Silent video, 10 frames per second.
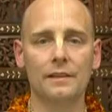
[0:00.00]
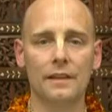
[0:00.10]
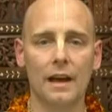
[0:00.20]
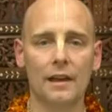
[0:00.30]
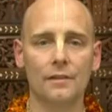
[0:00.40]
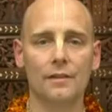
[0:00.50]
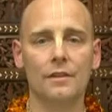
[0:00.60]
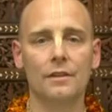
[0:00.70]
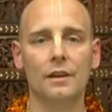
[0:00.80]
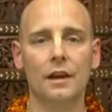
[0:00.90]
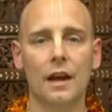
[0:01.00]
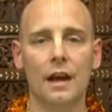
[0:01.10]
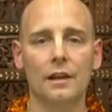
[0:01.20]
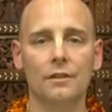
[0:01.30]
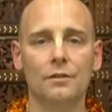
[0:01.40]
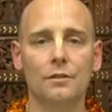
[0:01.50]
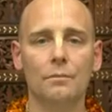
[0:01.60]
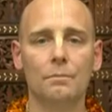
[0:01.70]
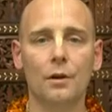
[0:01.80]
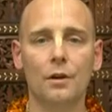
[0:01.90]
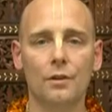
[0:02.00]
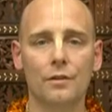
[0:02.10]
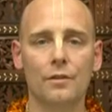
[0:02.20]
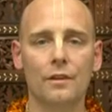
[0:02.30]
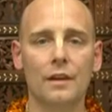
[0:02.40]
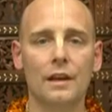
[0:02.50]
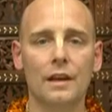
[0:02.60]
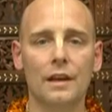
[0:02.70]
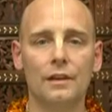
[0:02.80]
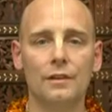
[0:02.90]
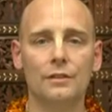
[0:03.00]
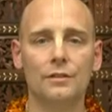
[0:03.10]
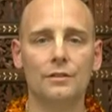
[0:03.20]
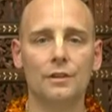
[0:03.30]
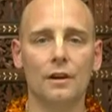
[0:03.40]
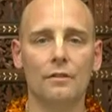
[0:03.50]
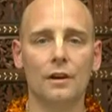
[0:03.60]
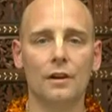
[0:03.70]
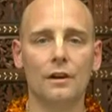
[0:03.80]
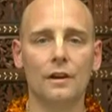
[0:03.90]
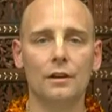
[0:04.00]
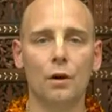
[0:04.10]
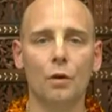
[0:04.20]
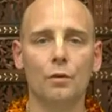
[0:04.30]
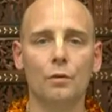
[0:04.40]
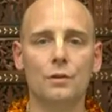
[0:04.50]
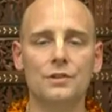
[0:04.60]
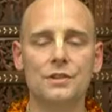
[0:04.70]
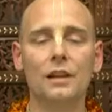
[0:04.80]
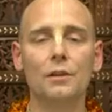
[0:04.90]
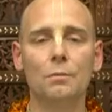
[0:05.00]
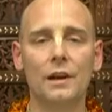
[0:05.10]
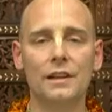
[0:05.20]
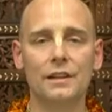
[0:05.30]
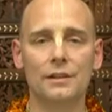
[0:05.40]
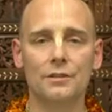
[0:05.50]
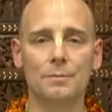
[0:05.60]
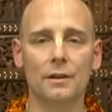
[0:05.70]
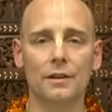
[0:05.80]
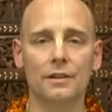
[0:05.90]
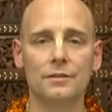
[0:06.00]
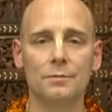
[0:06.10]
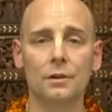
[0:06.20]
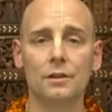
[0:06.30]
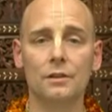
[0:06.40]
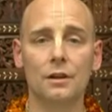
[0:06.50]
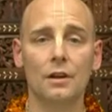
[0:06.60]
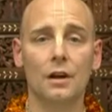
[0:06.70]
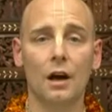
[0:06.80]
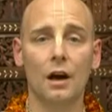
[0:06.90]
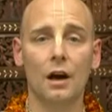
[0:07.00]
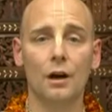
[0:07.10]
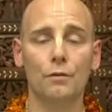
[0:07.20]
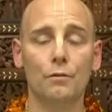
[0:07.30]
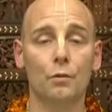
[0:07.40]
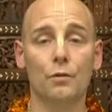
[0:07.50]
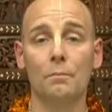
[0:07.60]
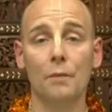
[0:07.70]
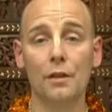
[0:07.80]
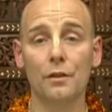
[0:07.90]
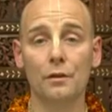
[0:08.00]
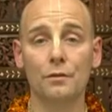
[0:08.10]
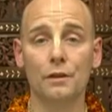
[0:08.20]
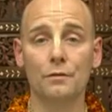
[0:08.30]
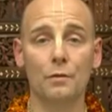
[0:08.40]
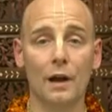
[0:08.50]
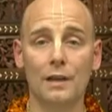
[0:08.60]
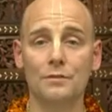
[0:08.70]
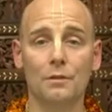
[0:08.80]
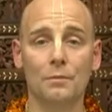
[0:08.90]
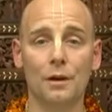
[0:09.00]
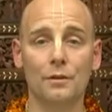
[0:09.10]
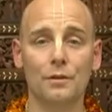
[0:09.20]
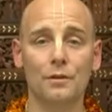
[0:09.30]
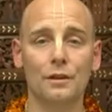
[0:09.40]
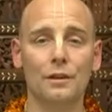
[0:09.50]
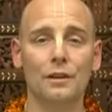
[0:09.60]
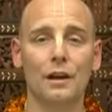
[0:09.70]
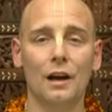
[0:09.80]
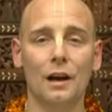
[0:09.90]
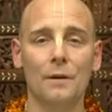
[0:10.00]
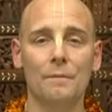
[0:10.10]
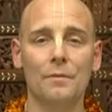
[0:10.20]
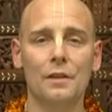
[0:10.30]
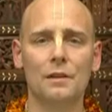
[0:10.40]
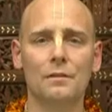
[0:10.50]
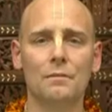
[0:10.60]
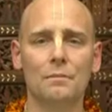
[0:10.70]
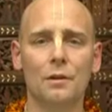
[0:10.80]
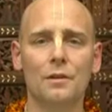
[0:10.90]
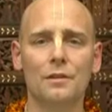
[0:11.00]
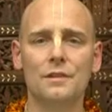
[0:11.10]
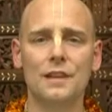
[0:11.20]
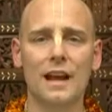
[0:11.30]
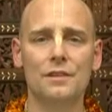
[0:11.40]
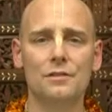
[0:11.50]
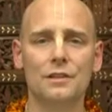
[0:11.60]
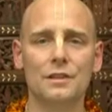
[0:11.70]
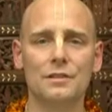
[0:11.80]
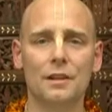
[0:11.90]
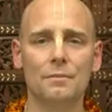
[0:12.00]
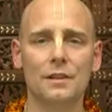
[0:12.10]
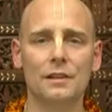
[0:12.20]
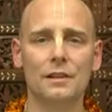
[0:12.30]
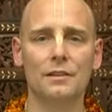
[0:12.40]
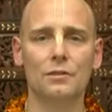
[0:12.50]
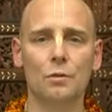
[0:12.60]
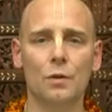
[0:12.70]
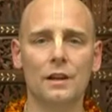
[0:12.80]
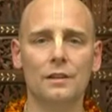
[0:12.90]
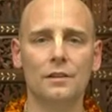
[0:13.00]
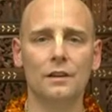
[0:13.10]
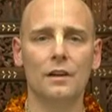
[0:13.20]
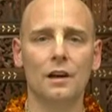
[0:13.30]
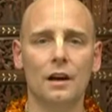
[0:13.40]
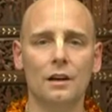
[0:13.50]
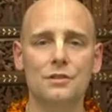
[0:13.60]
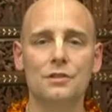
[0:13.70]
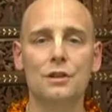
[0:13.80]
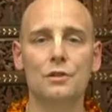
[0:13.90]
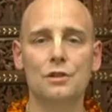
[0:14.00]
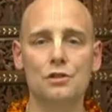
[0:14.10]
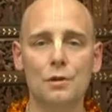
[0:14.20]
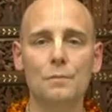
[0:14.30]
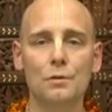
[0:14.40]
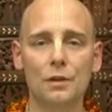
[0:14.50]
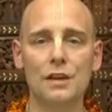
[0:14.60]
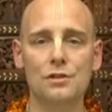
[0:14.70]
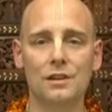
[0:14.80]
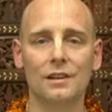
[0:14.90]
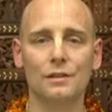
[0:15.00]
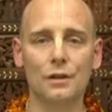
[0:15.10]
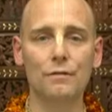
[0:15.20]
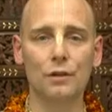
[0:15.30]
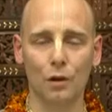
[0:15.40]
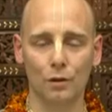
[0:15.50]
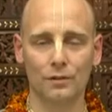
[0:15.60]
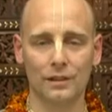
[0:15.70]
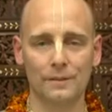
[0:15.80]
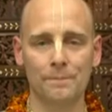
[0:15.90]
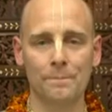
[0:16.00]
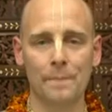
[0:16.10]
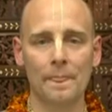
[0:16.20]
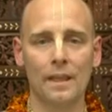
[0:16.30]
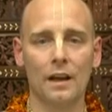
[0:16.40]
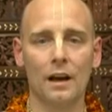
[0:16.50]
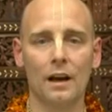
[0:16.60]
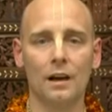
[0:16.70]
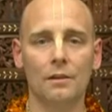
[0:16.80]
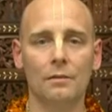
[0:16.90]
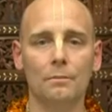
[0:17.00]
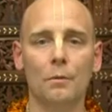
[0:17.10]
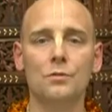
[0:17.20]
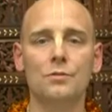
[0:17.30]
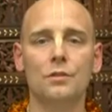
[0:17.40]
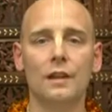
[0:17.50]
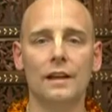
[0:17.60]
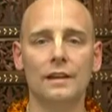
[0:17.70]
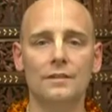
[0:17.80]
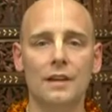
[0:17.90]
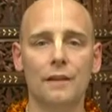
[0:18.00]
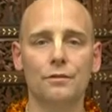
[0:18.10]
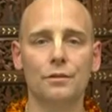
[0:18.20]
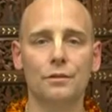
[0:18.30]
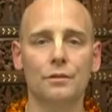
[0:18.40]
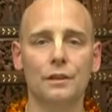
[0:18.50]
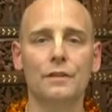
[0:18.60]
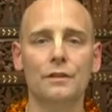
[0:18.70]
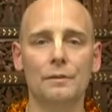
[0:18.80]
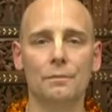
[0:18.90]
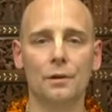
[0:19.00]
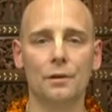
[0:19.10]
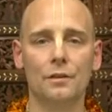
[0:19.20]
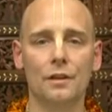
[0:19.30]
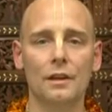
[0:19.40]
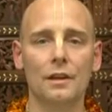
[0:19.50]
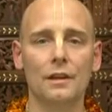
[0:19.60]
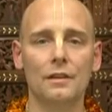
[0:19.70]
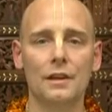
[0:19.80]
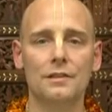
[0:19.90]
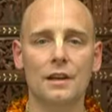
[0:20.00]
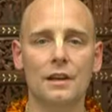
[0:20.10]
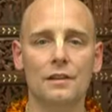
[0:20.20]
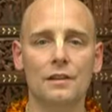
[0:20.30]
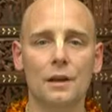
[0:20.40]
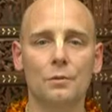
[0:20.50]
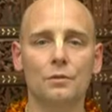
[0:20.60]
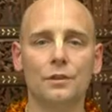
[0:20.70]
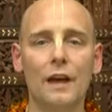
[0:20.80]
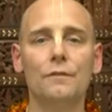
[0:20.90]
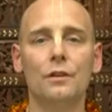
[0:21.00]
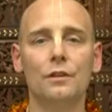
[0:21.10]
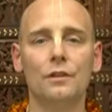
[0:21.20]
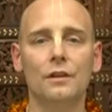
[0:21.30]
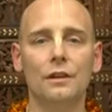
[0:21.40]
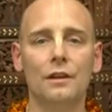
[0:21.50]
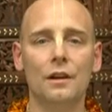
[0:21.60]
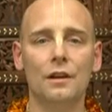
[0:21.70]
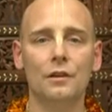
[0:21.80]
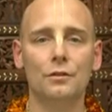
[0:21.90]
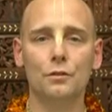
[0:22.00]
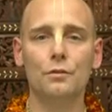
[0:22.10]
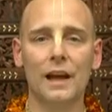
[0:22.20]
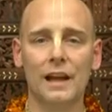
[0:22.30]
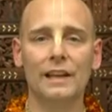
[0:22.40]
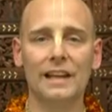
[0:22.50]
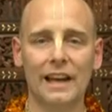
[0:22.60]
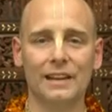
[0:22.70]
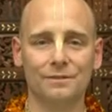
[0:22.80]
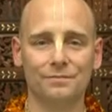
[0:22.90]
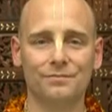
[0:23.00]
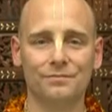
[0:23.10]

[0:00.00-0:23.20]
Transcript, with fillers: death, and birth is a very, although a celebrated experience, but uh, for the mother, if you ask the mother, um, then birth is actually something that is quite a serious tribulation and difficulty. Uh, most ladies, after giving birth, they say that they will never do that again.